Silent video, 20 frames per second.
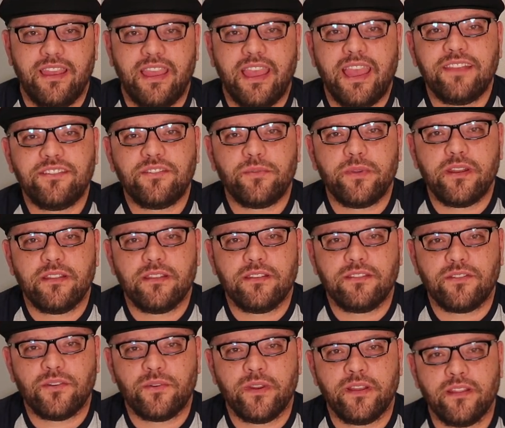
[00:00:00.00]
as you're reading the
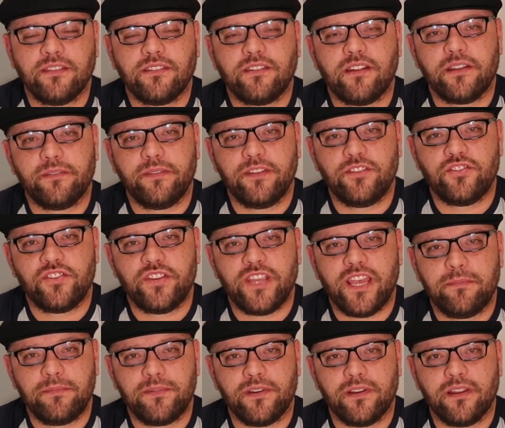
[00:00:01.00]
story, the start of each
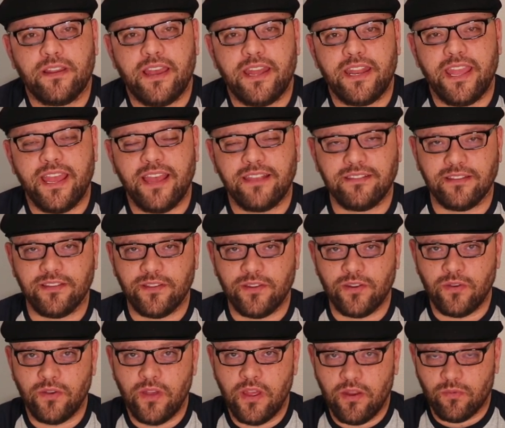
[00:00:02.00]
chapter kind of has a
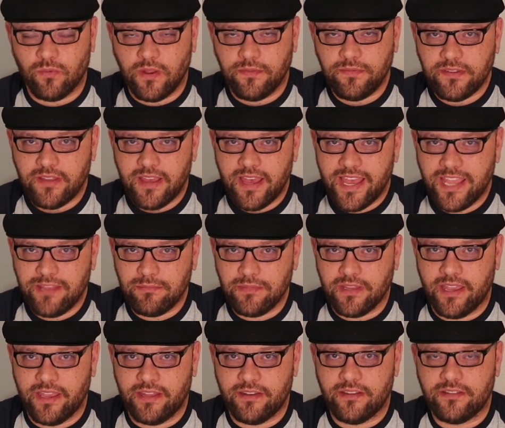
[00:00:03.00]
little rough
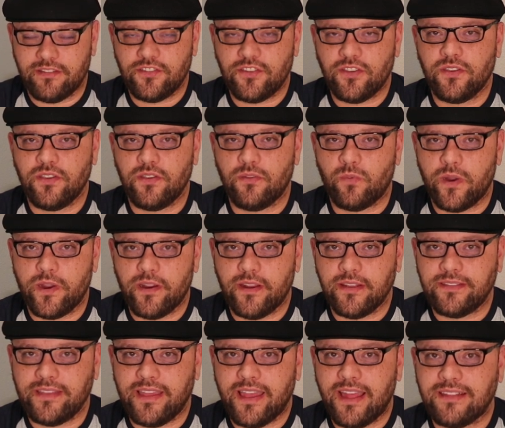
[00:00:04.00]
timeline to show you where
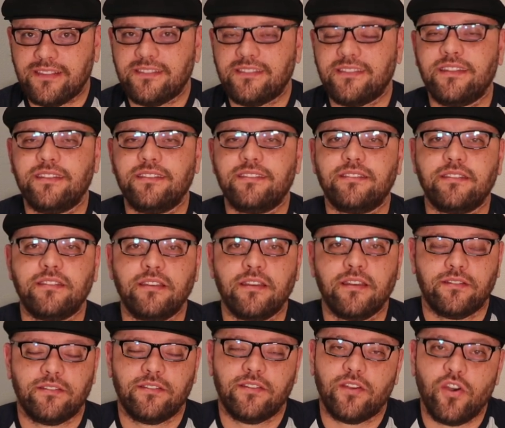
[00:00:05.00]
it's at since
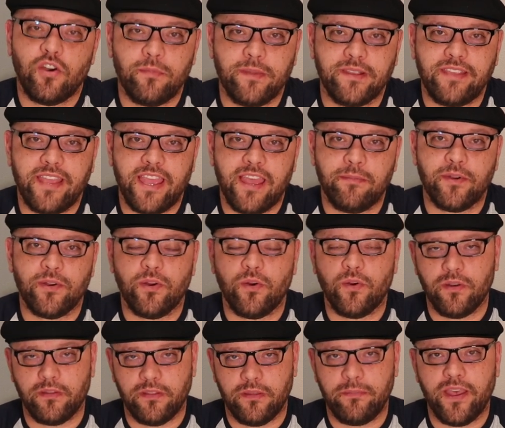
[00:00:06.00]
the Tahoma's Hammer
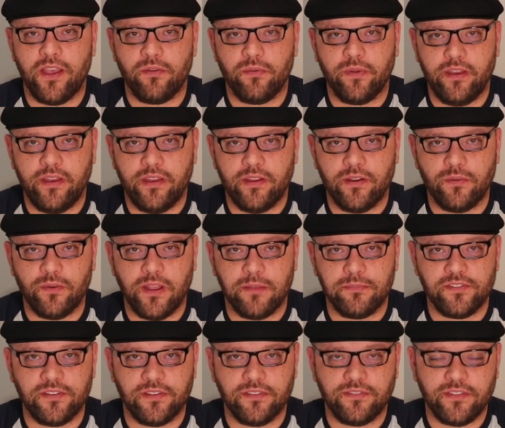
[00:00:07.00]
or the Mount Rainier
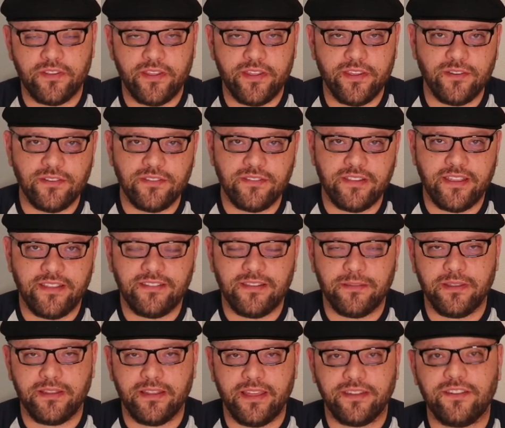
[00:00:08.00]
eruption. So it'll say
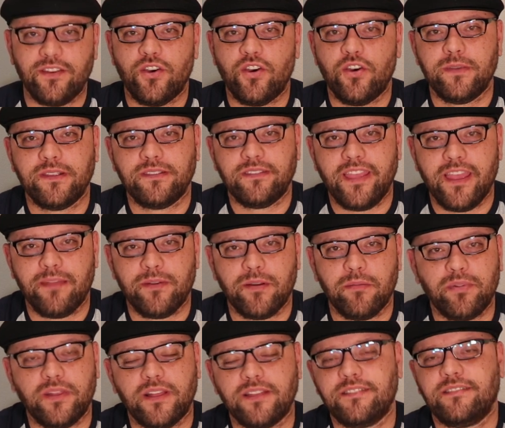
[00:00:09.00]
something like Tahoma's
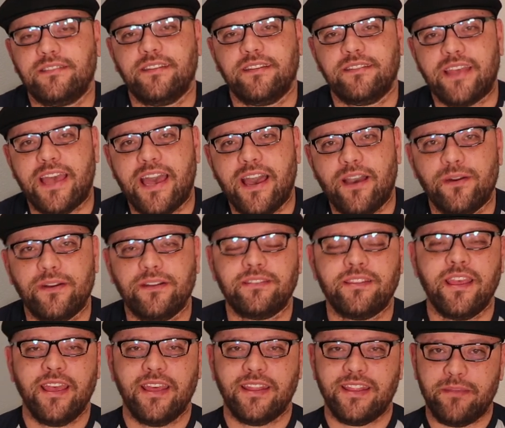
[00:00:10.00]
Hammer plus six
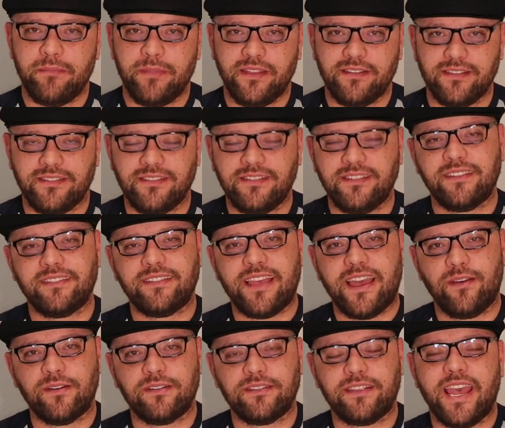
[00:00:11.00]
hours. That means it's six
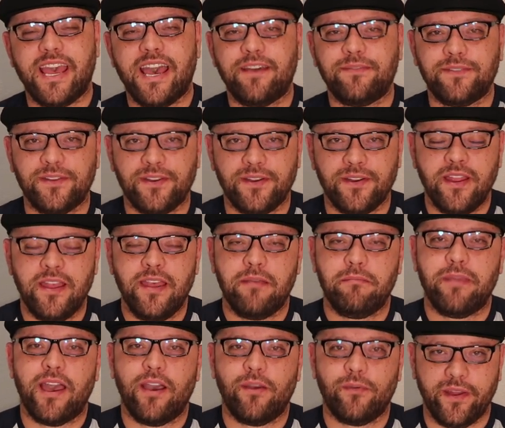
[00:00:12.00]
hours after
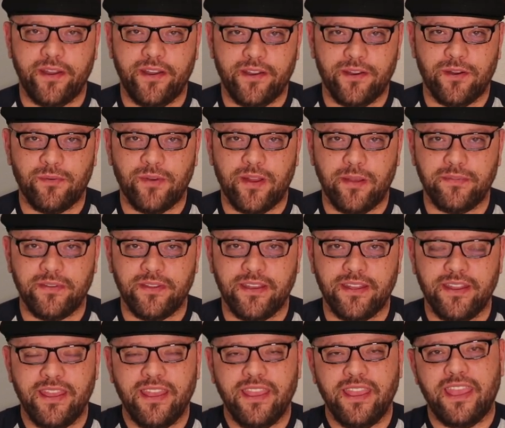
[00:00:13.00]
Mount Rainier
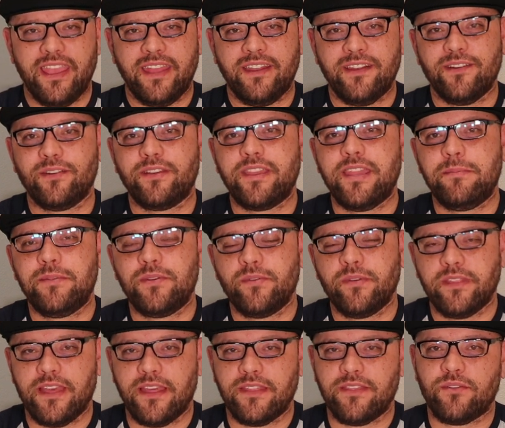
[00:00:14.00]
erupted. And it'll keep
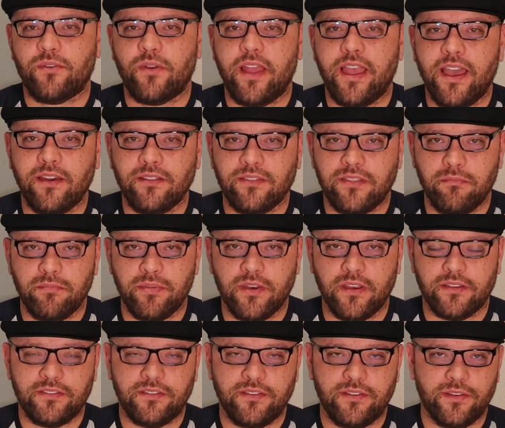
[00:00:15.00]
doing that throughout the
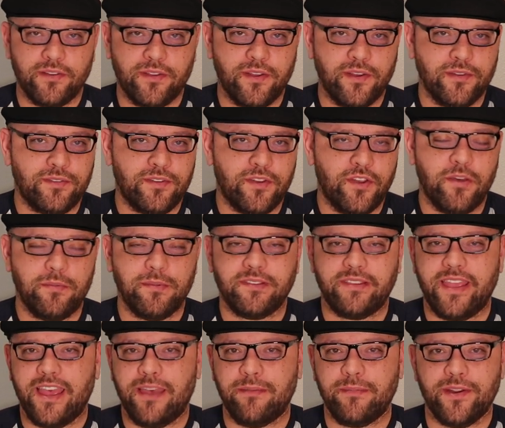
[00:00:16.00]
book. So it'll go
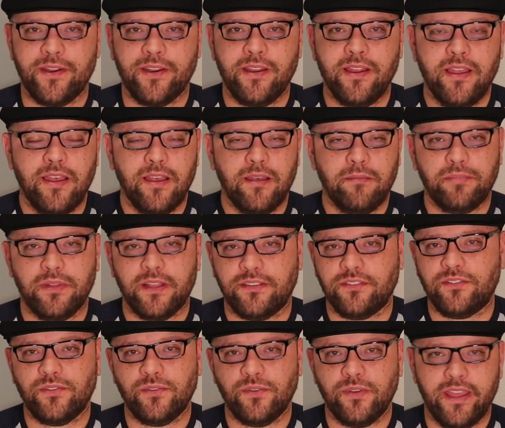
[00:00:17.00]
Tahoma's Hammer
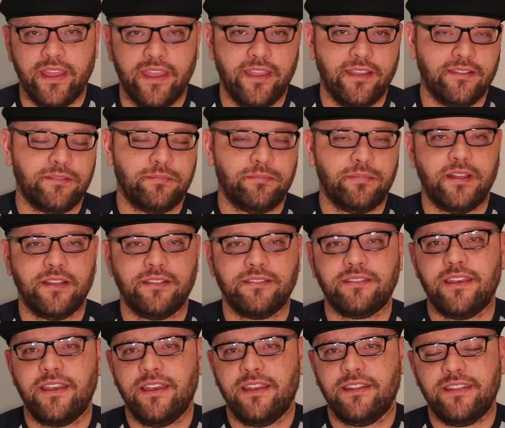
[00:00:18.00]
plus two days,
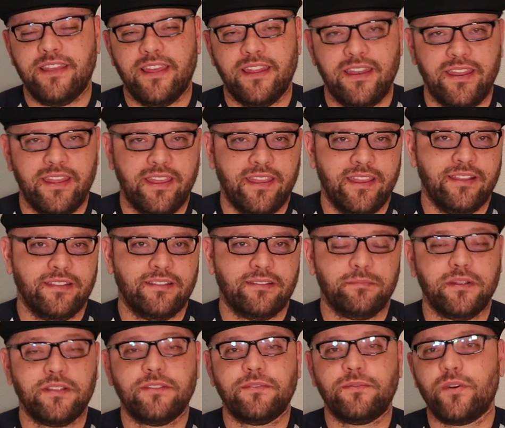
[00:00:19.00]
plus 10 days,
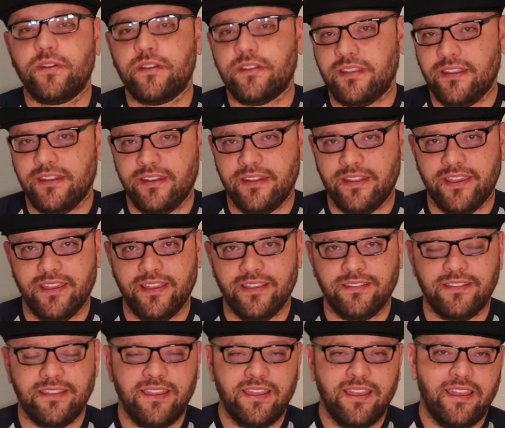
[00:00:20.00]
plus 14
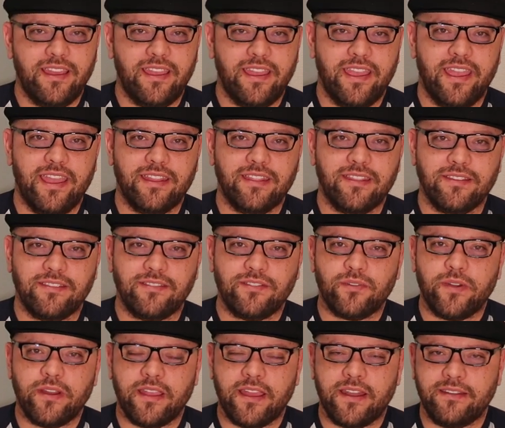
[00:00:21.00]
days. And the
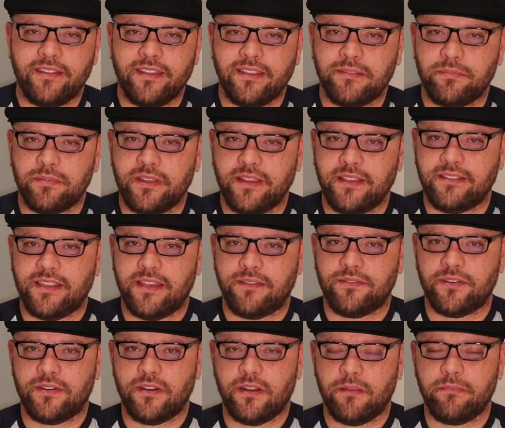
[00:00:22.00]
story kind of takes place
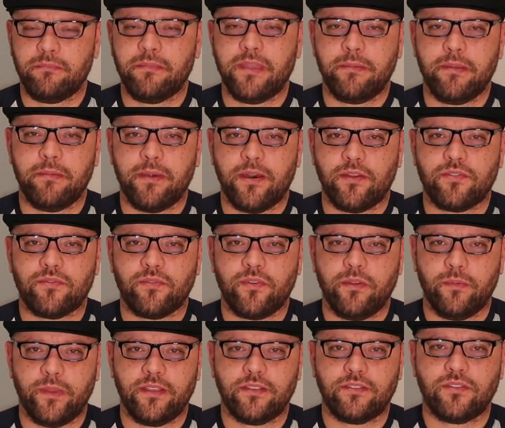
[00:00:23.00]
after uh, maybe about
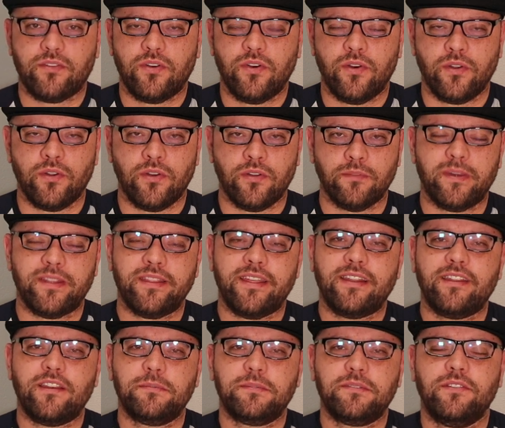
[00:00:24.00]
three weeks total. But
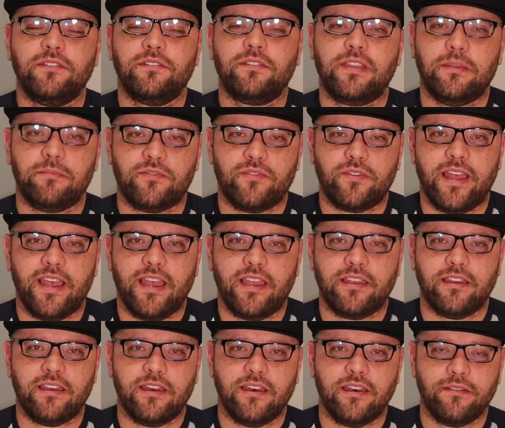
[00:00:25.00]
that helps you keep
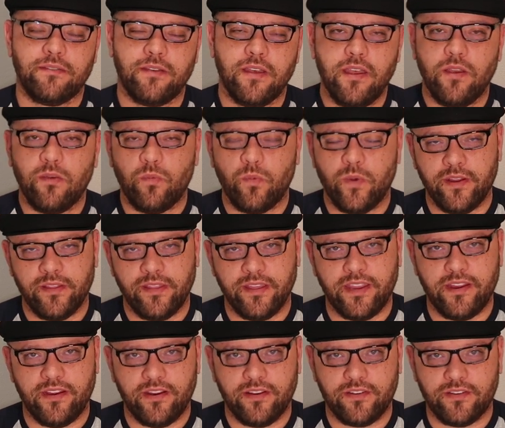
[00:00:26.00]
track of where the
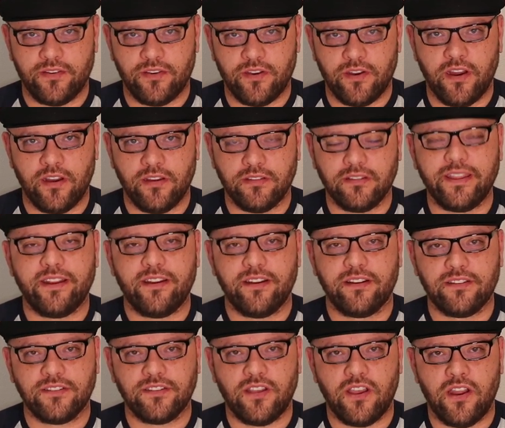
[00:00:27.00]
character
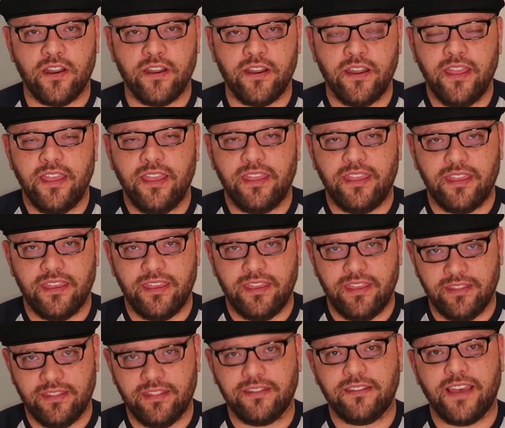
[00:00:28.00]
characters are
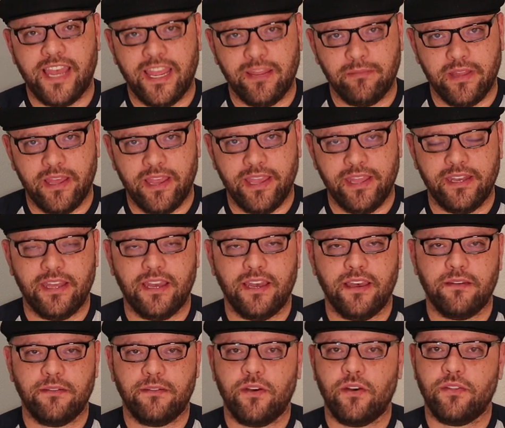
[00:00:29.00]
in the timeline
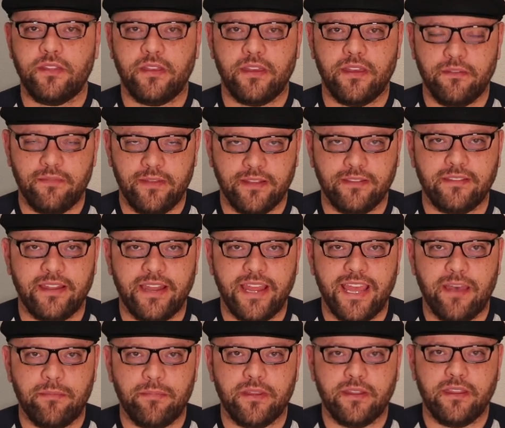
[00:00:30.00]
of all the events that
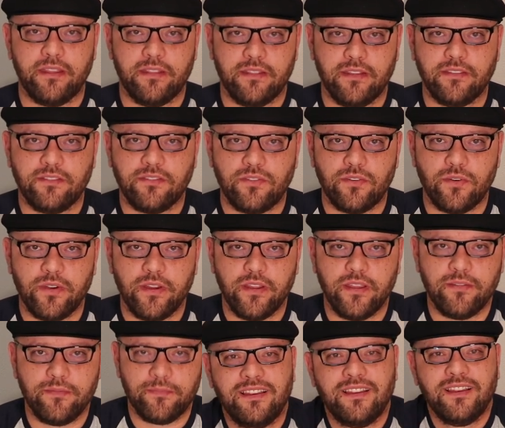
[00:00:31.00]
happen in this story.
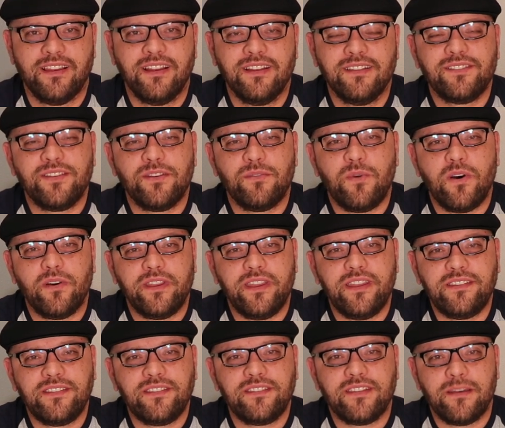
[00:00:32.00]
So while
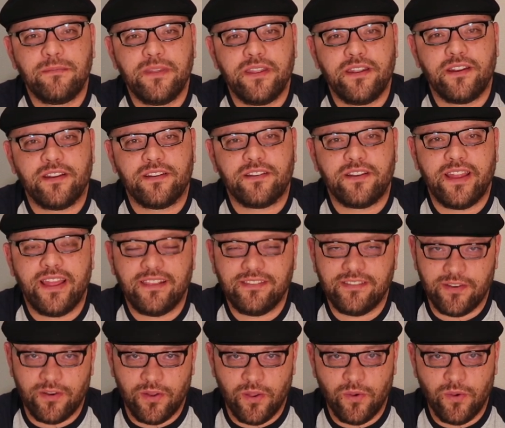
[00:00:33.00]
each sub character has their